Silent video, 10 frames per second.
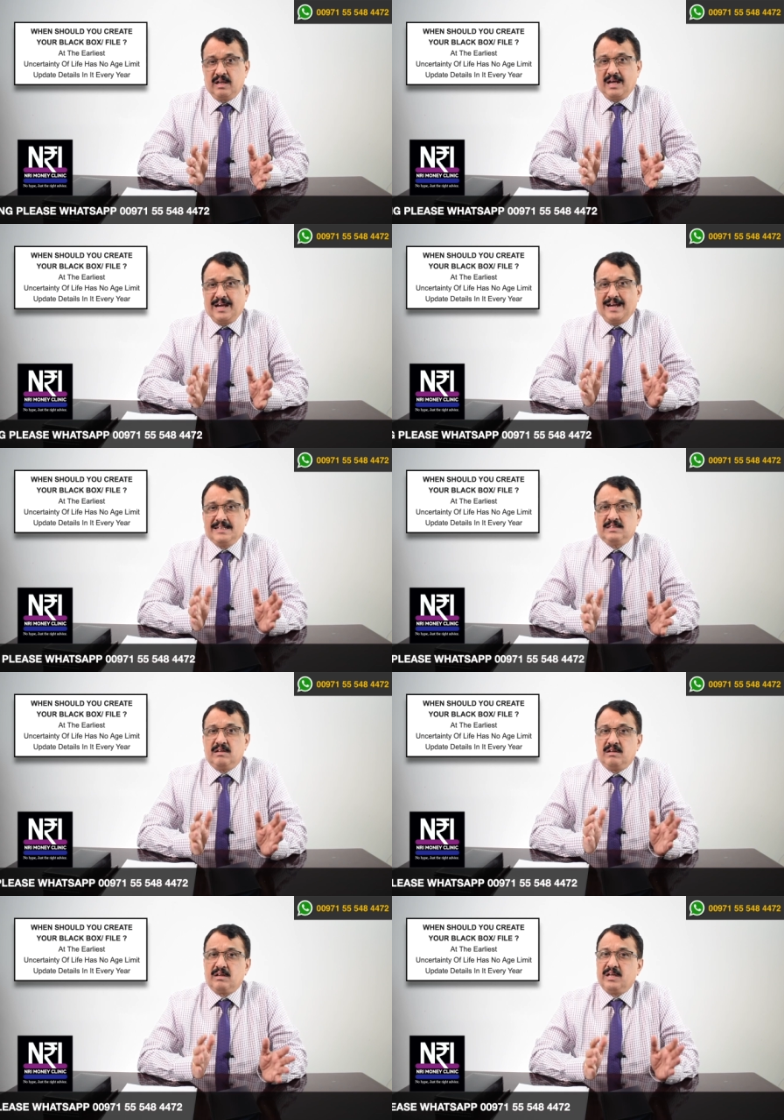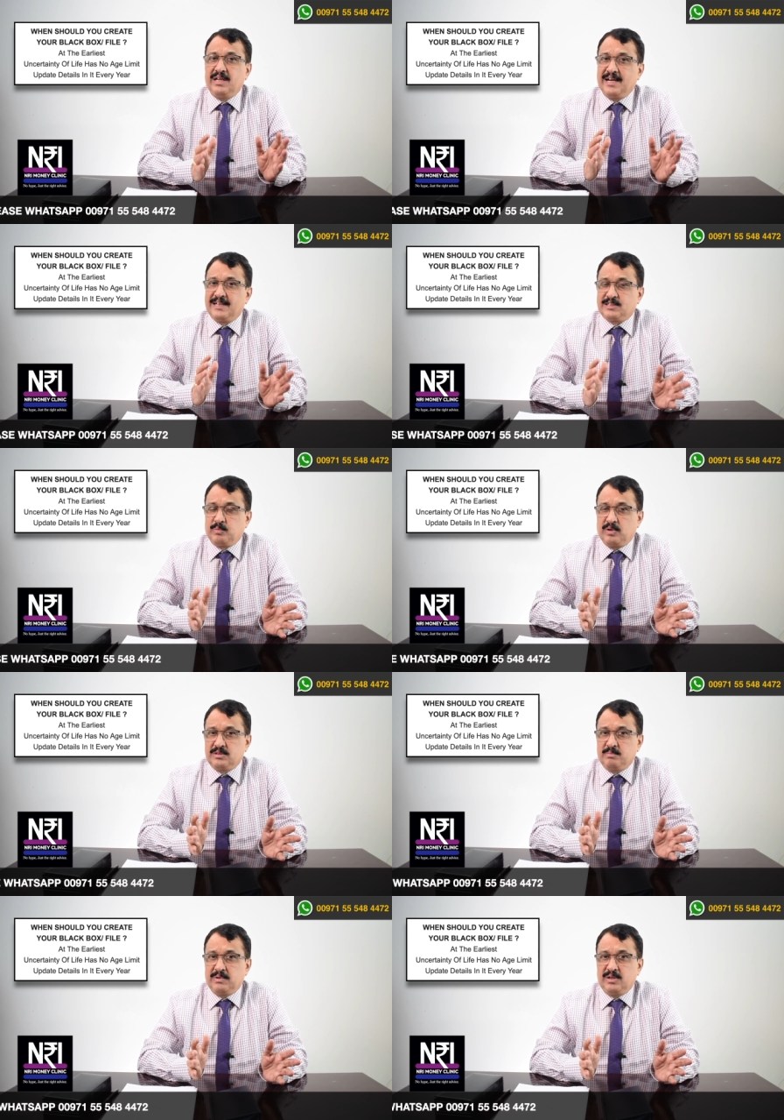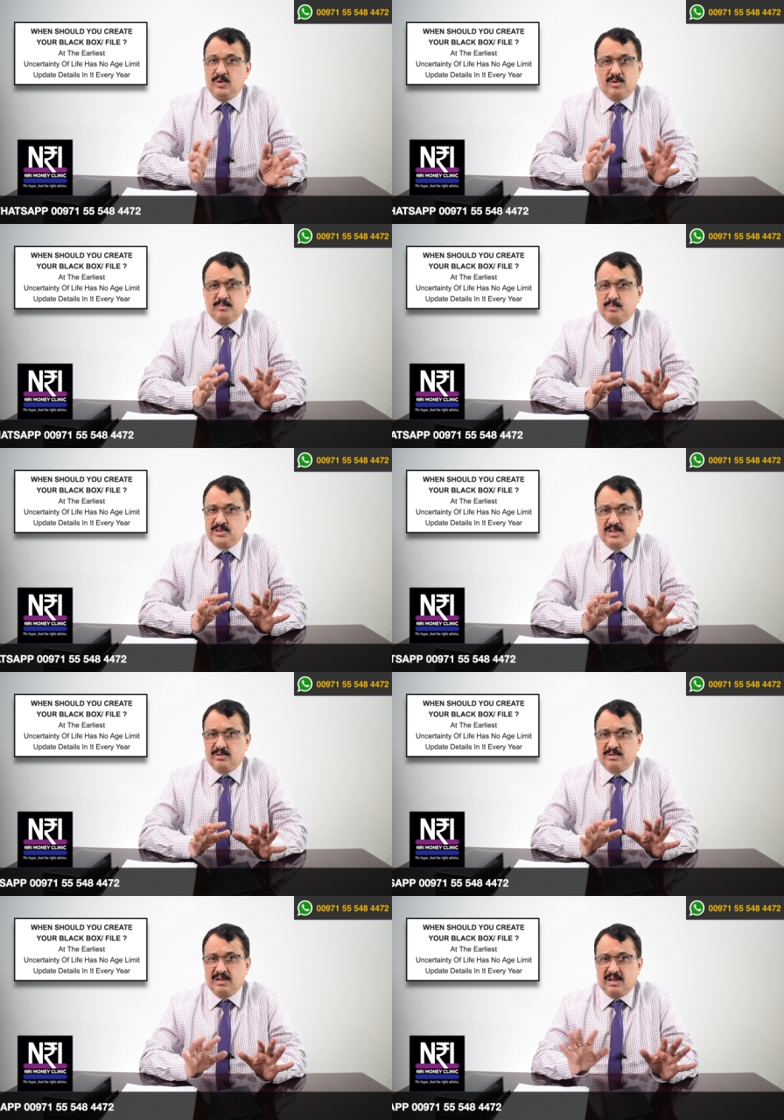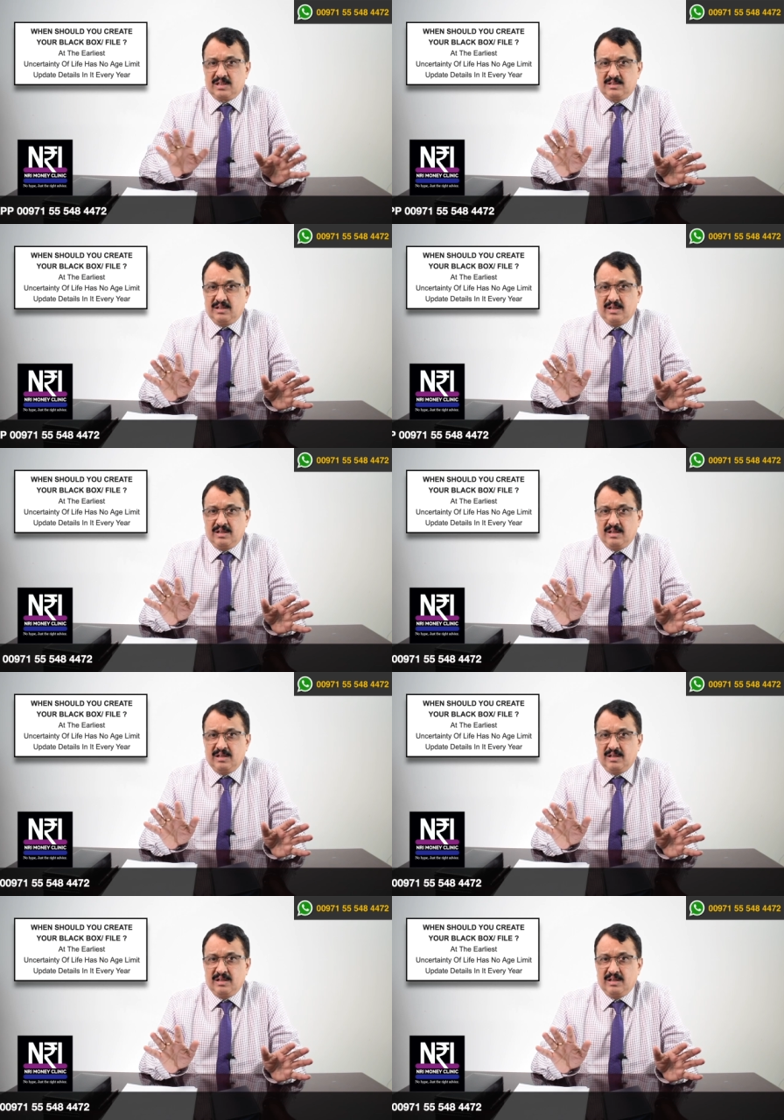as early as possible. Don't push it to the last day.